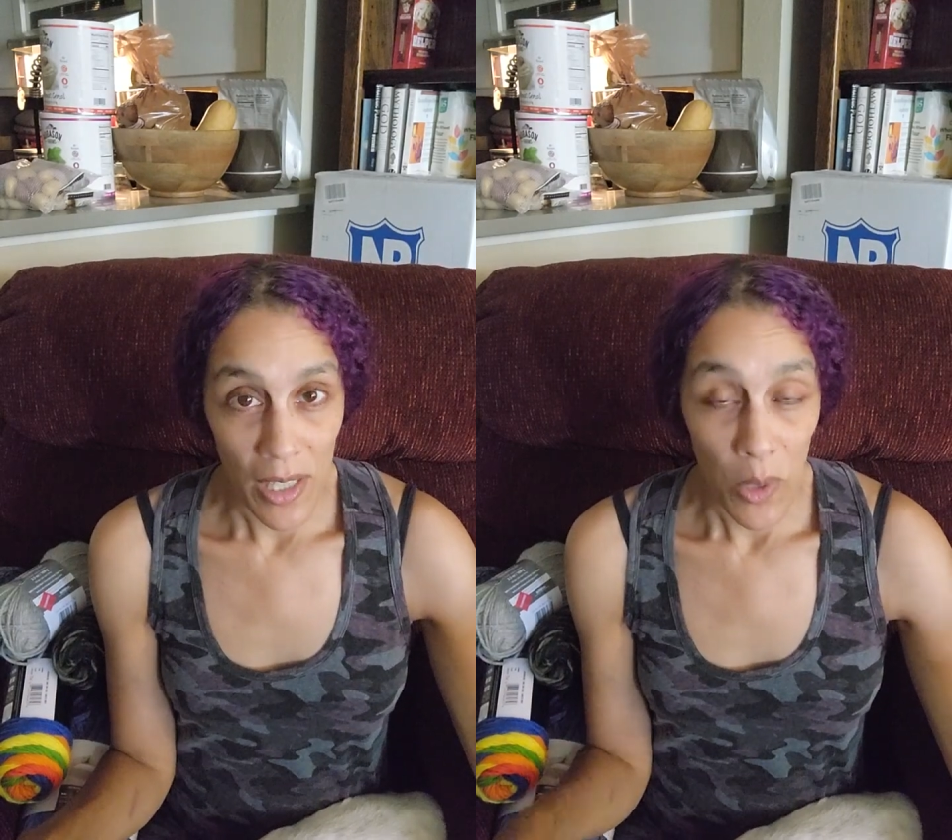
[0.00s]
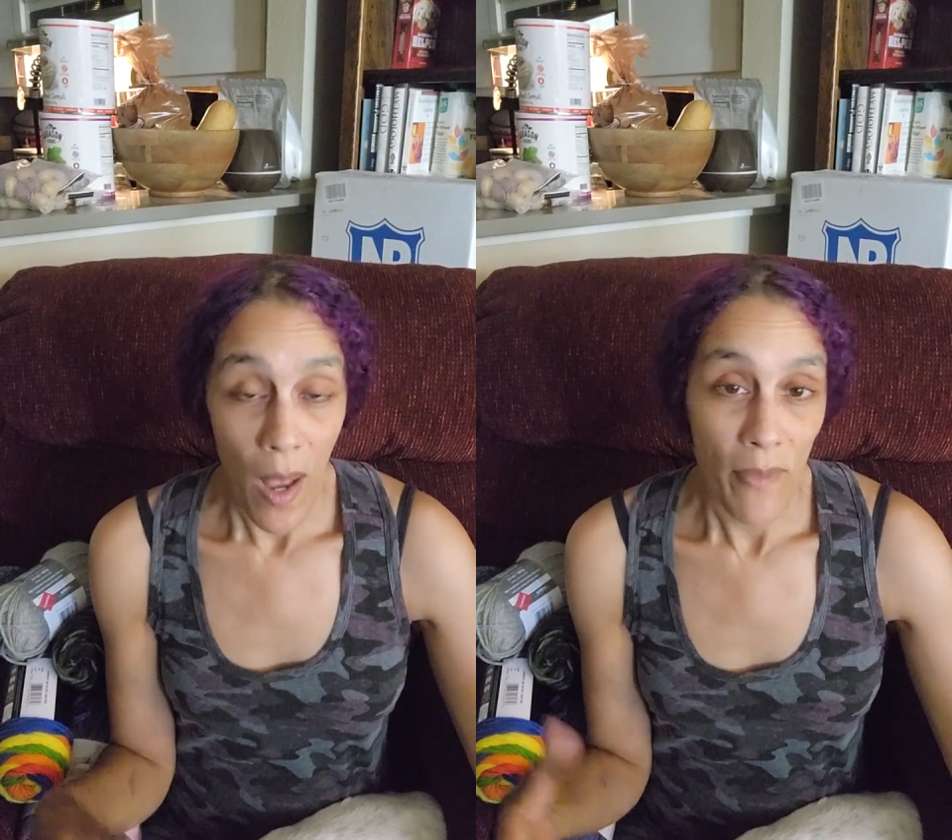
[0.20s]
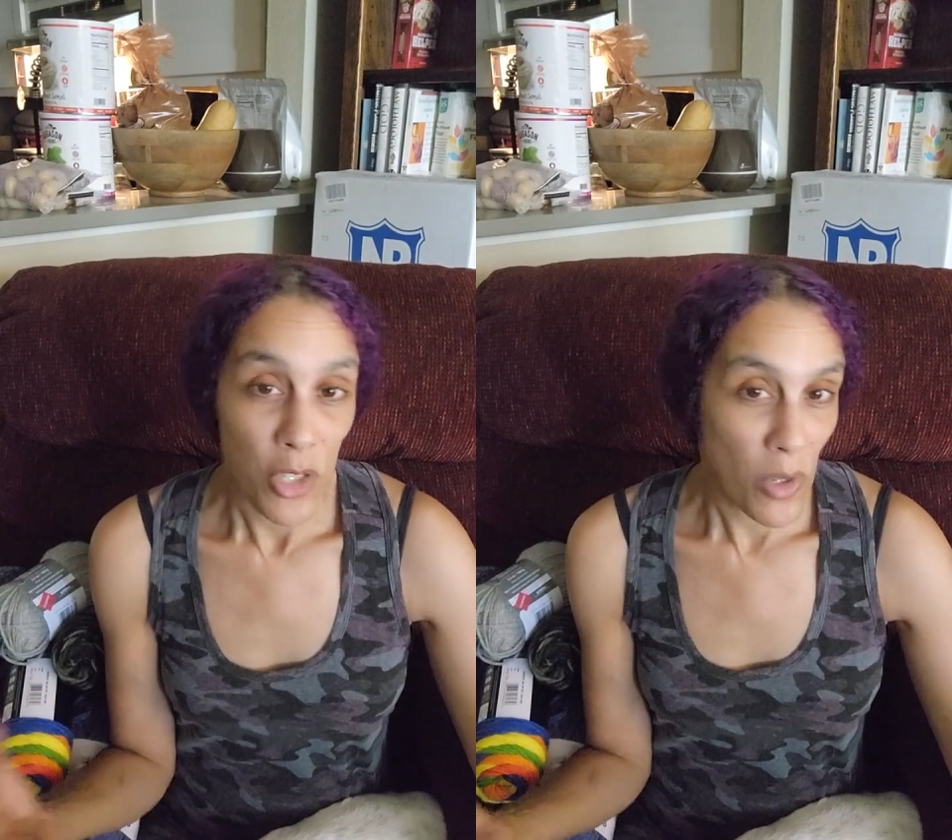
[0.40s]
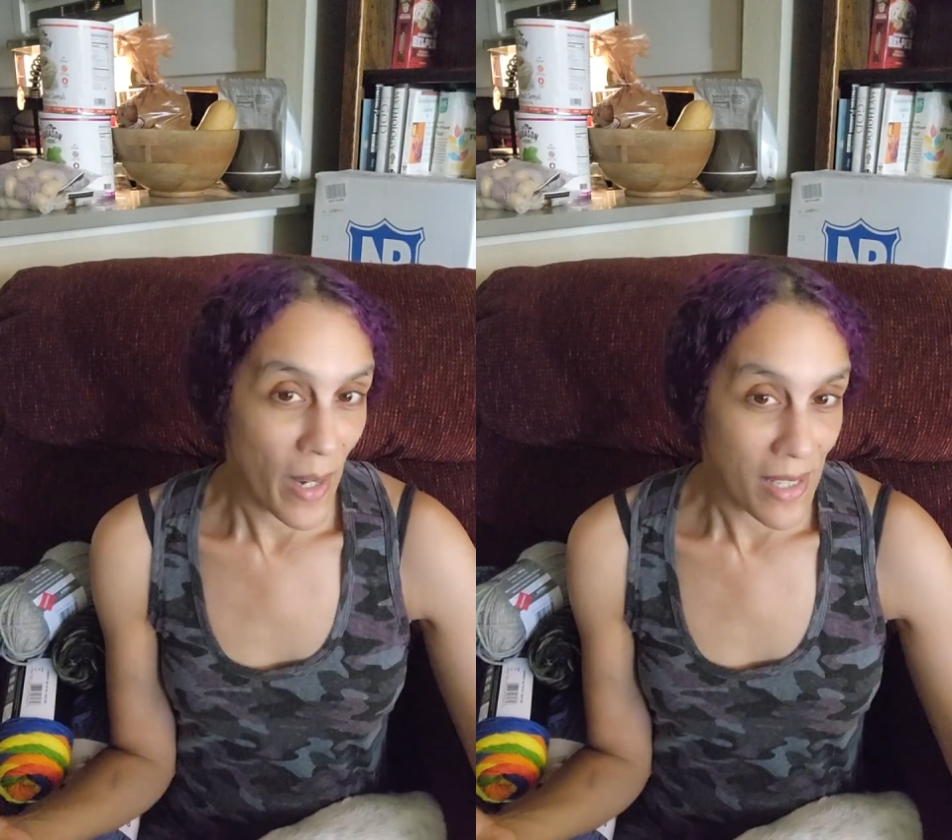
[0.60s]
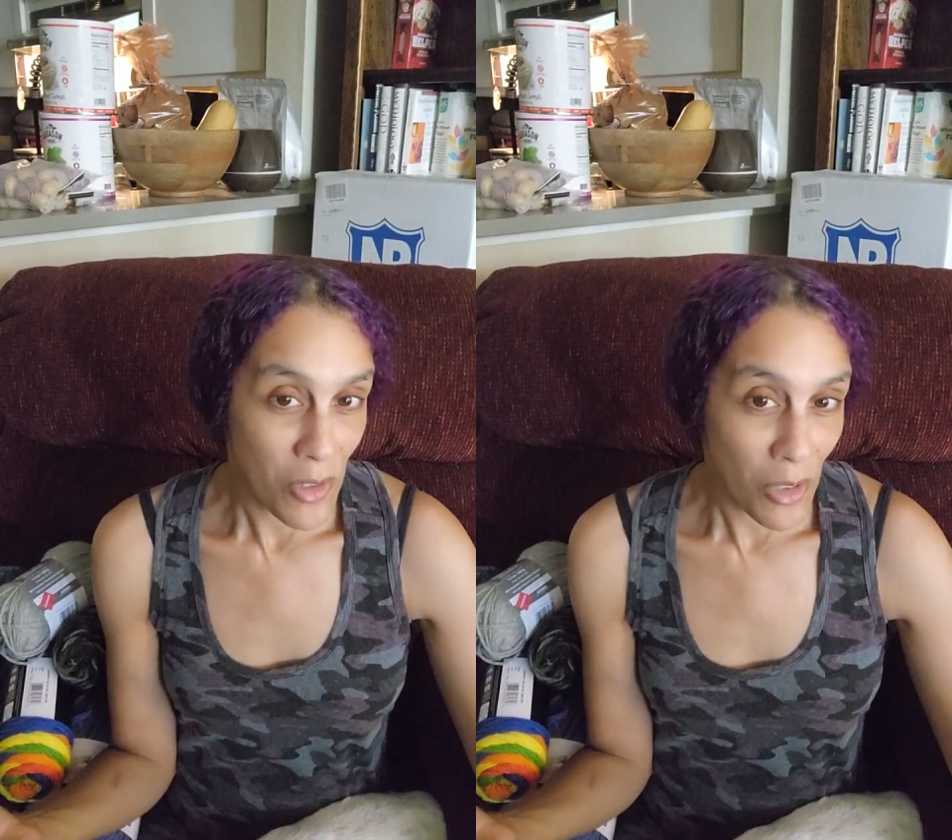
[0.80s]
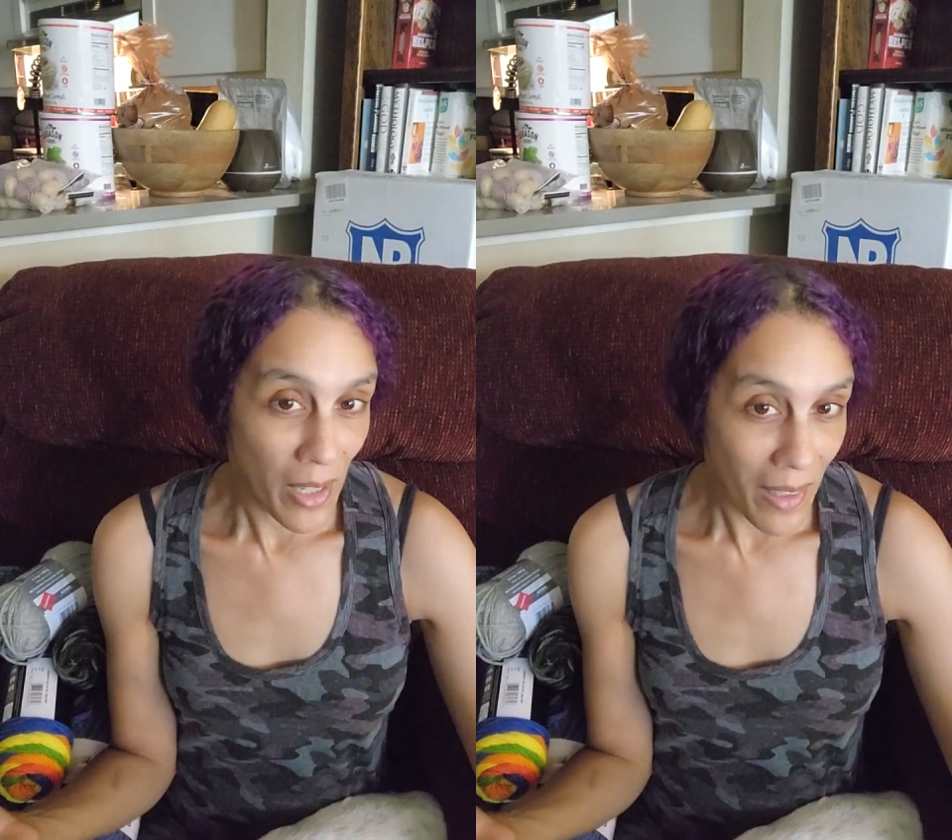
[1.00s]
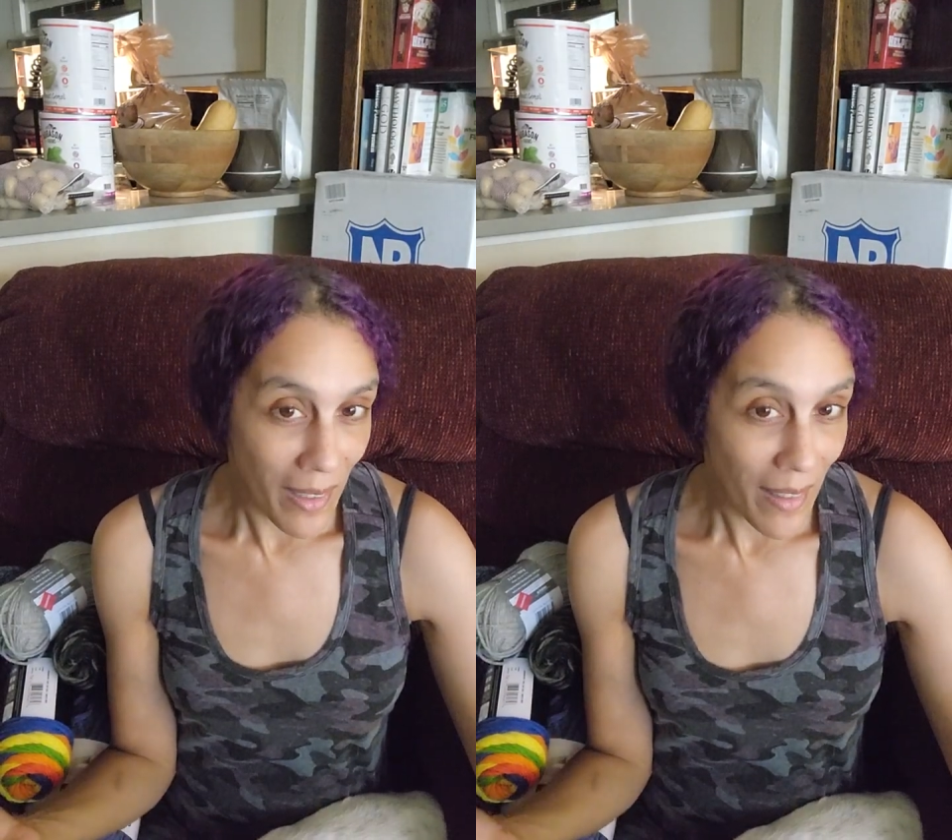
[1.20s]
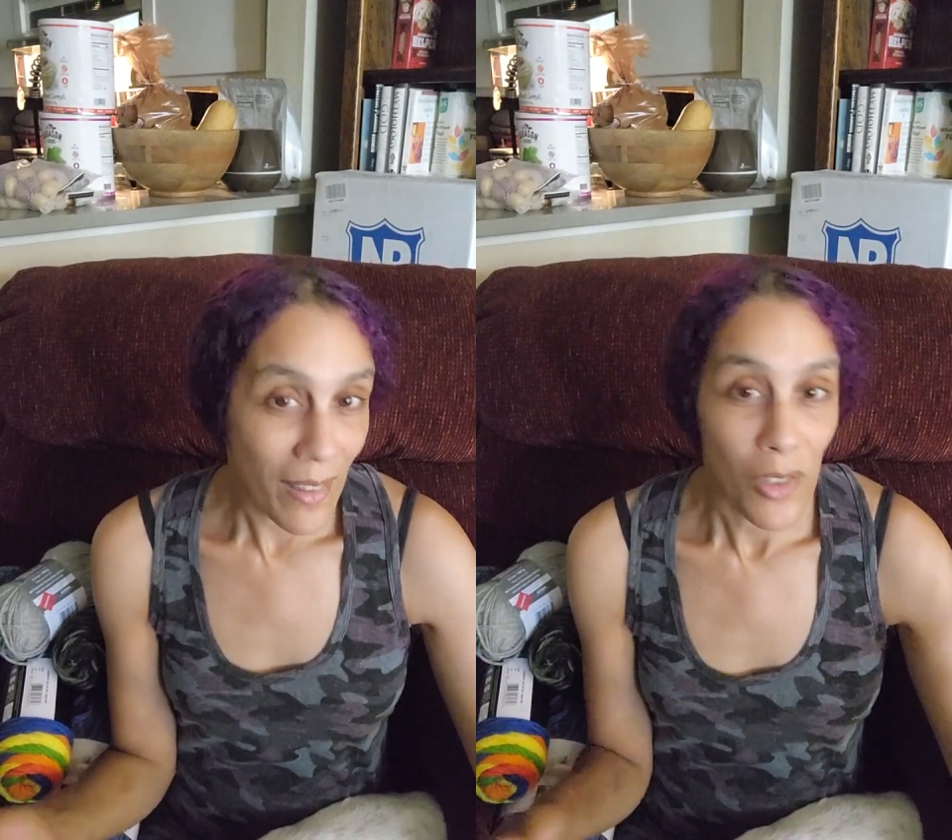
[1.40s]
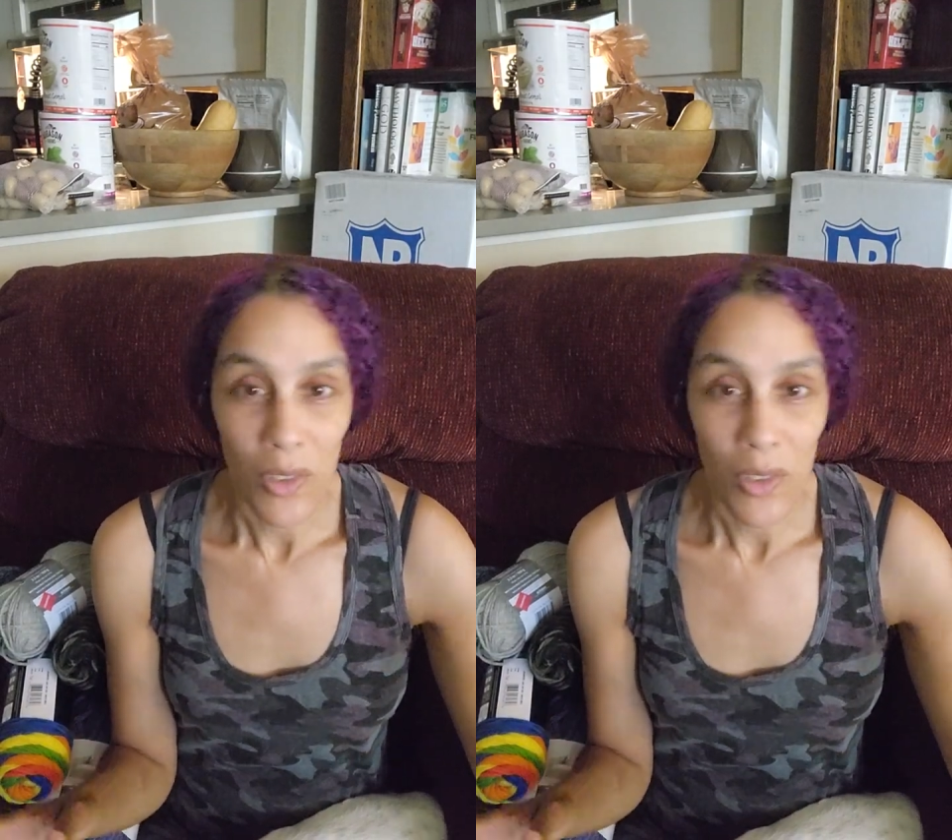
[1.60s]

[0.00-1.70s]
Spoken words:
and you have a Joann's in your area,